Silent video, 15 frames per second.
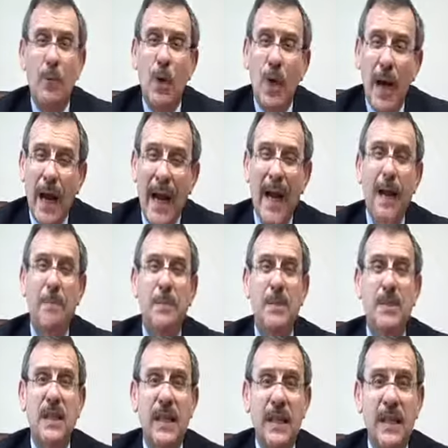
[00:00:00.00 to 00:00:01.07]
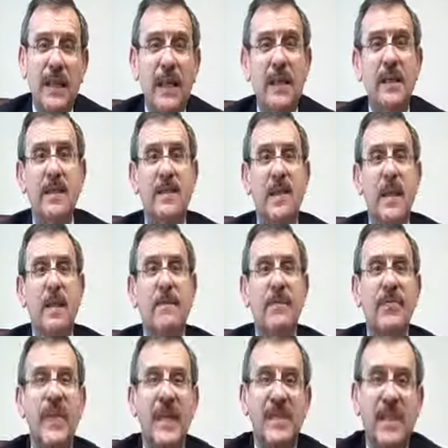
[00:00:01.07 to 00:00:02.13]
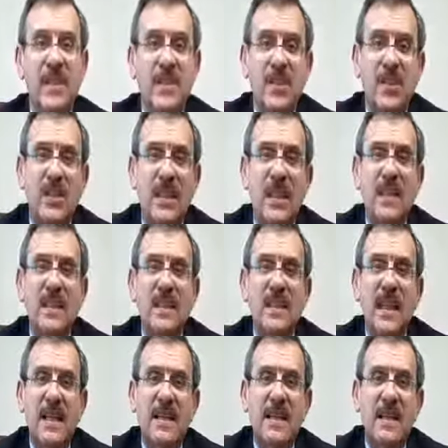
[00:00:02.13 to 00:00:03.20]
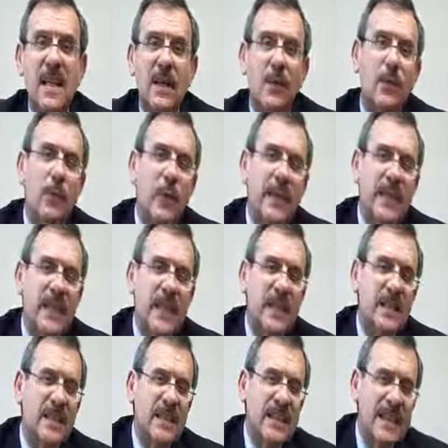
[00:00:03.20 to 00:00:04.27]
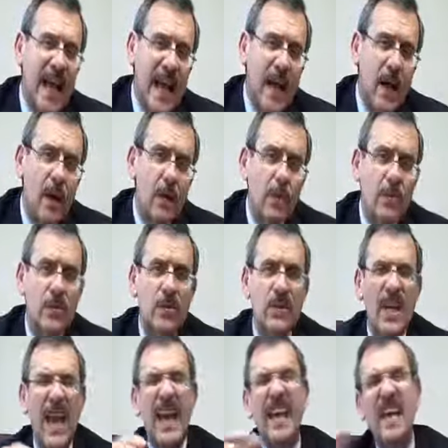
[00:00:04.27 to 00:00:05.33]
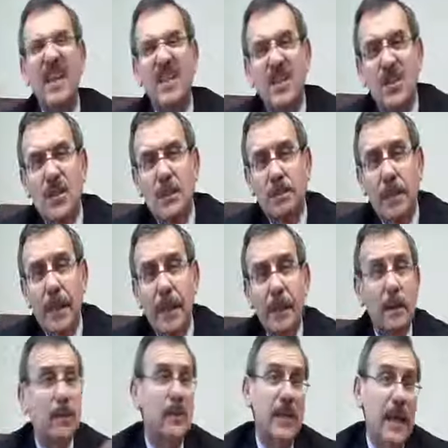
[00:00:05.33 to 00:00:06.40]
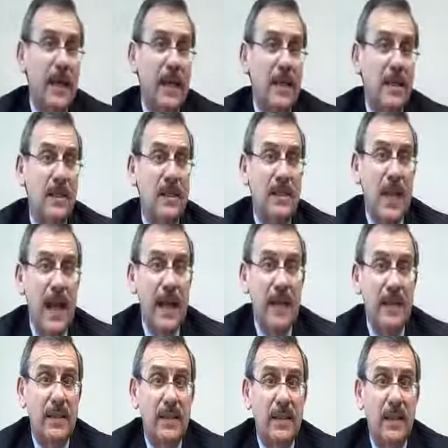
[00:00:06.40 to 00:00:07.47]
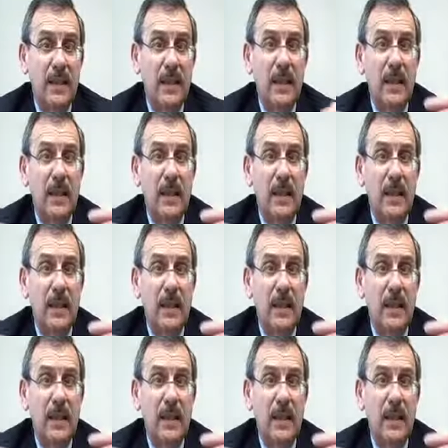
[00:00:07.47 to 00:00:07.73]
Perhaps it is that the season itself, with its sounds and its smells and its sights,